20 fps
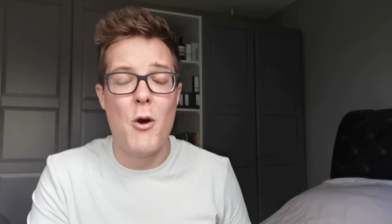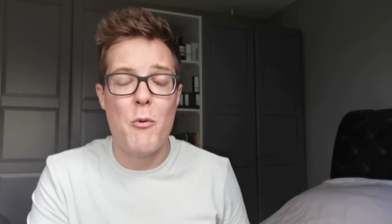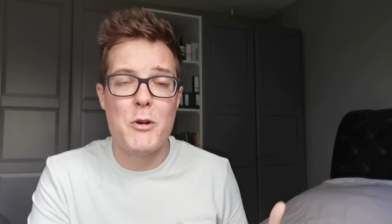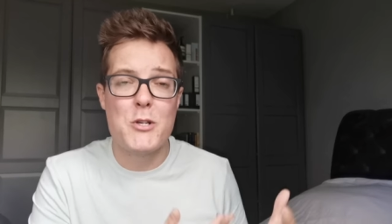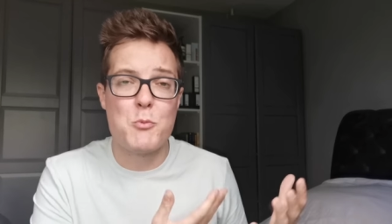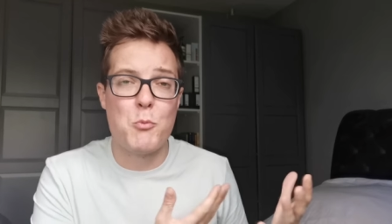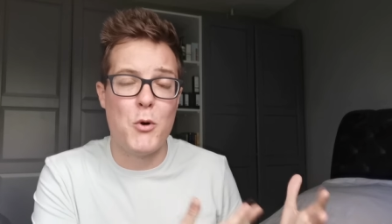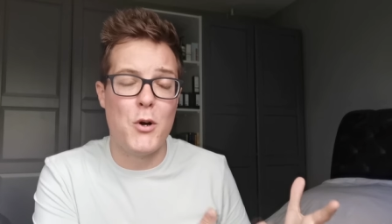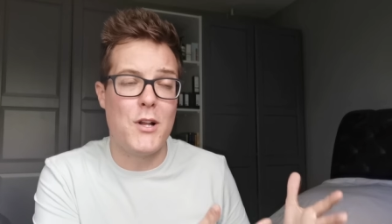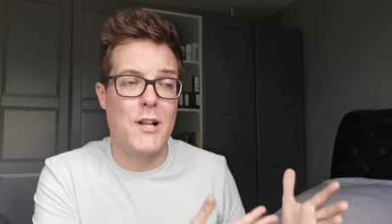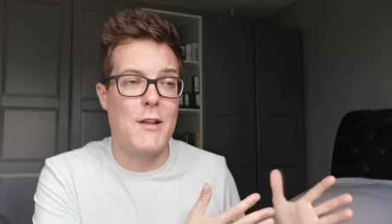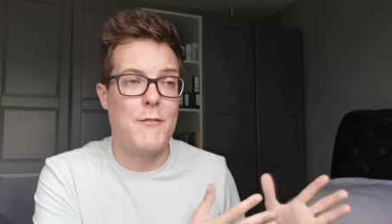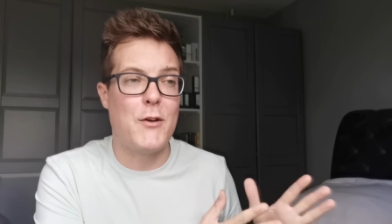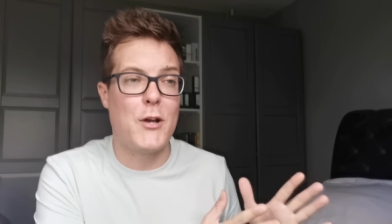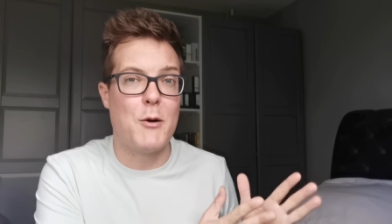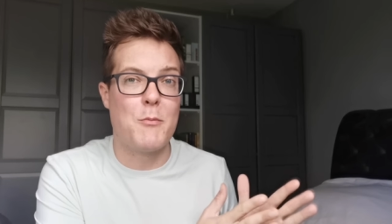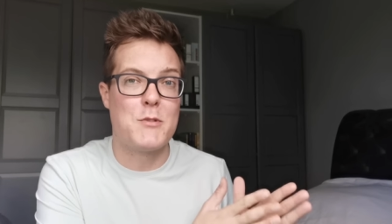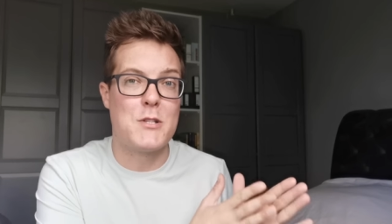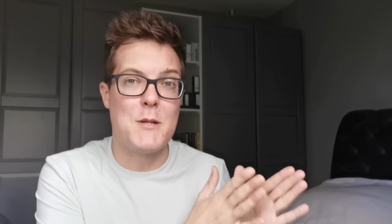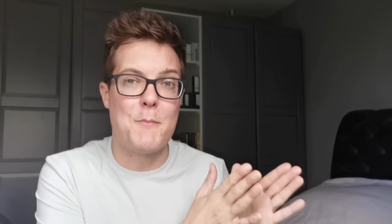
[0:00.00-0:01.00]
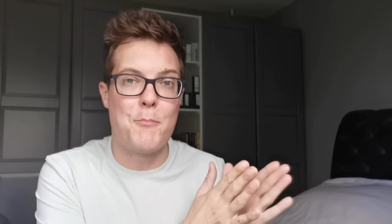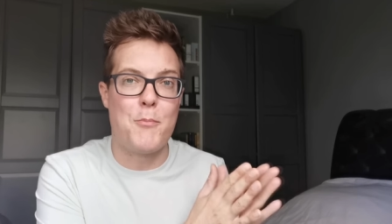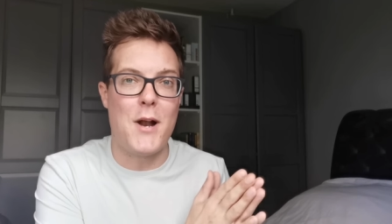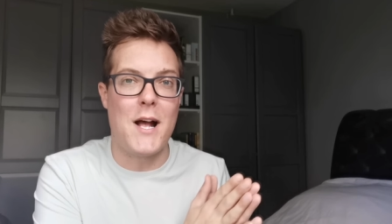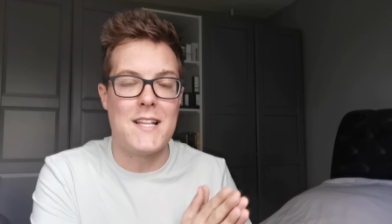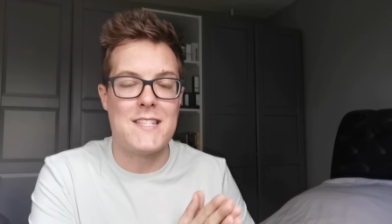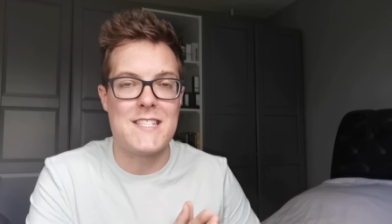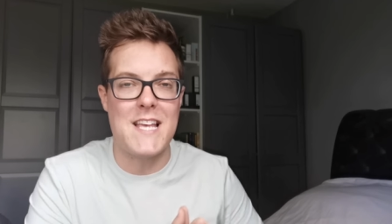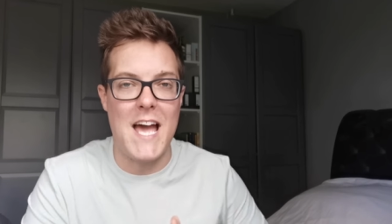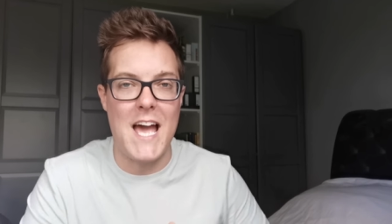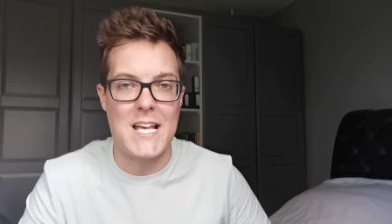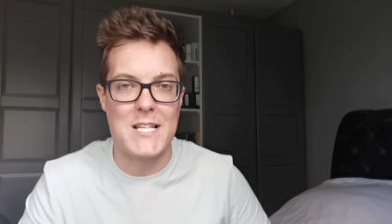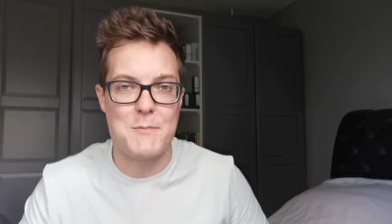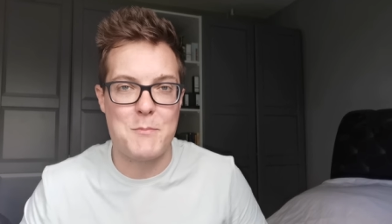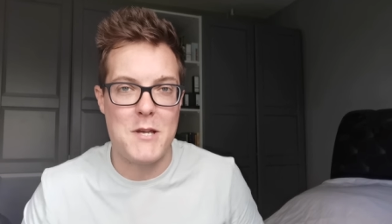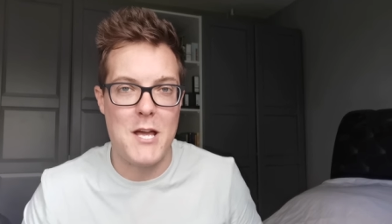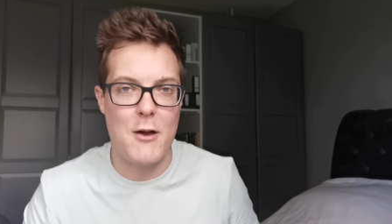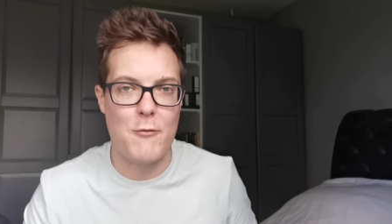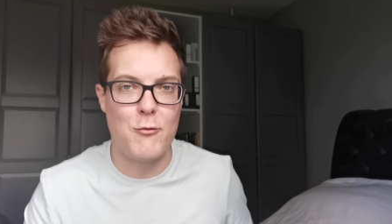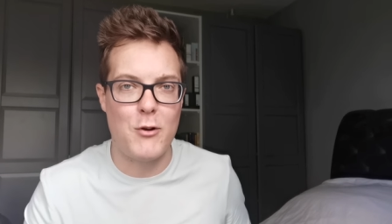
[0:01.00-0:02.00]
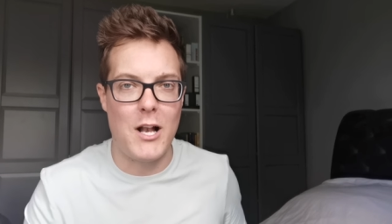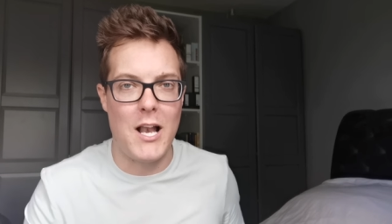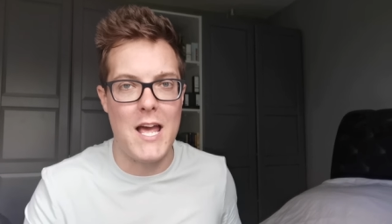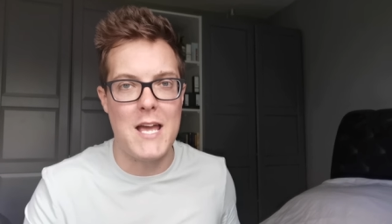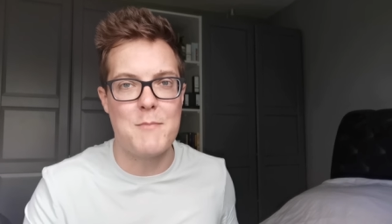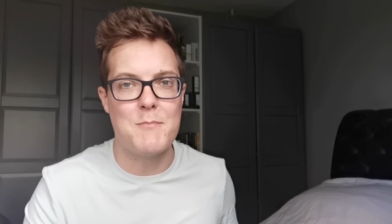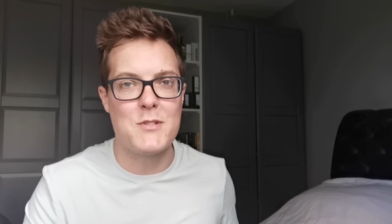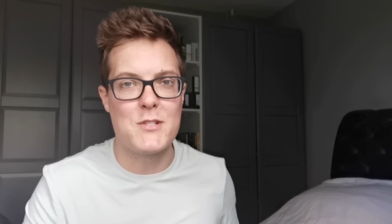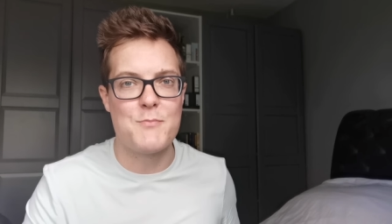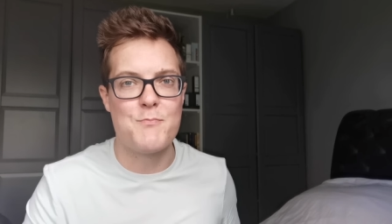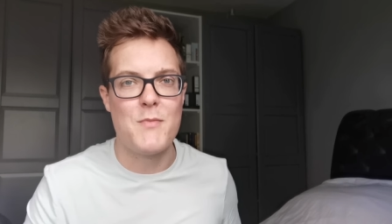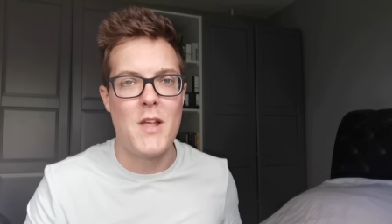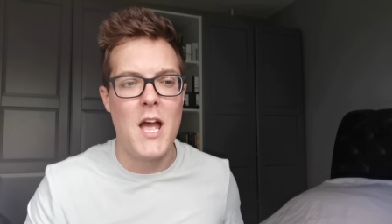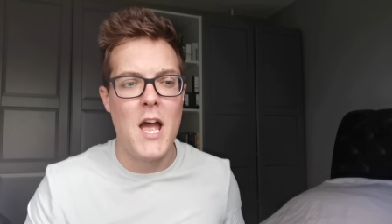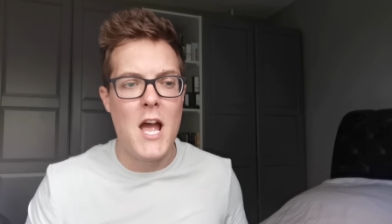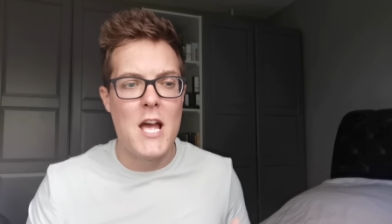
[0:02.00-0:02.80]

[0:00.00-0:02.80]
which weren't living up to the brand's SPF claims.